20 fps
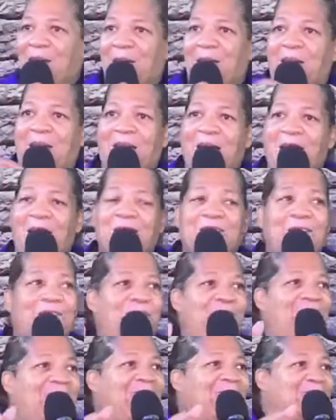Comes
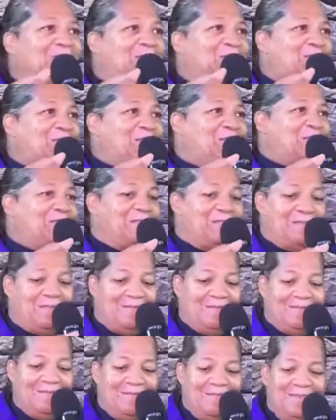faster.
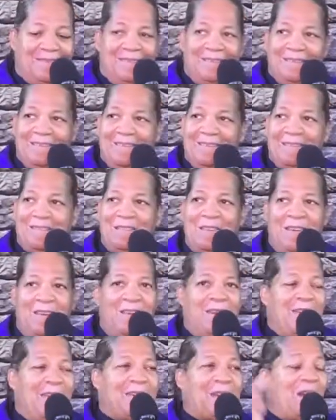
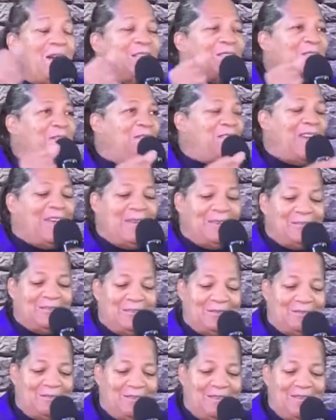Comes
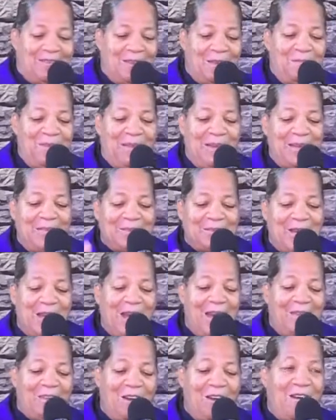faster. Because
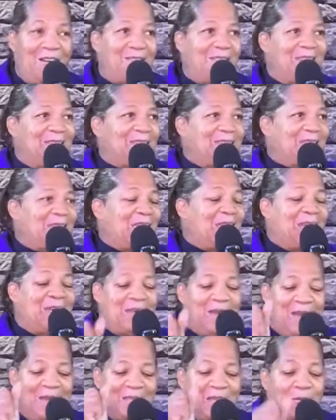God already
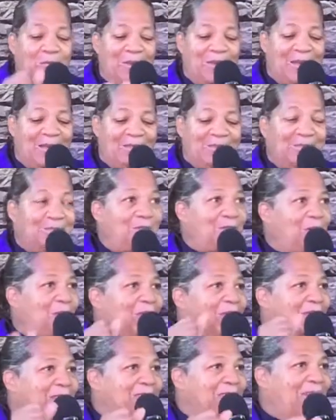said that we can do it,
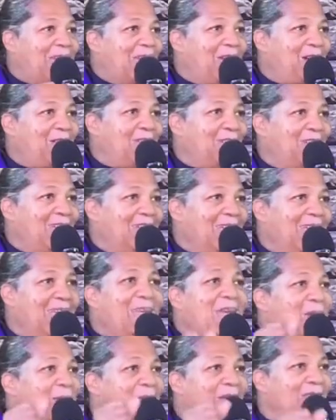we can have it.
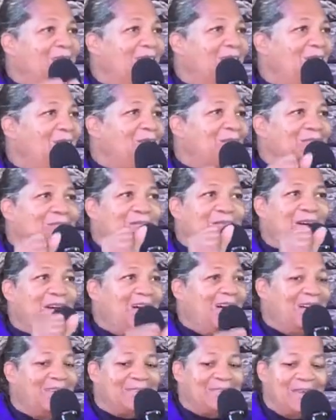It belongs to
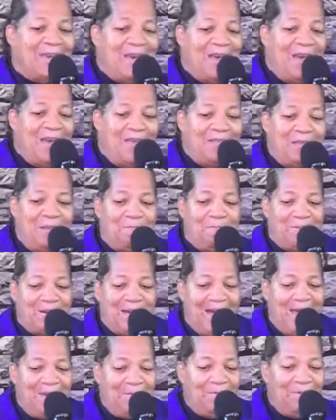us. The
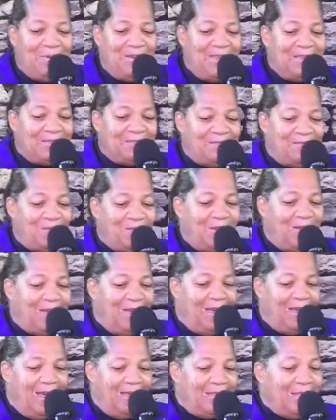Bible is
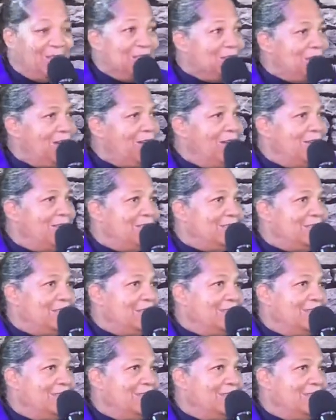for the church.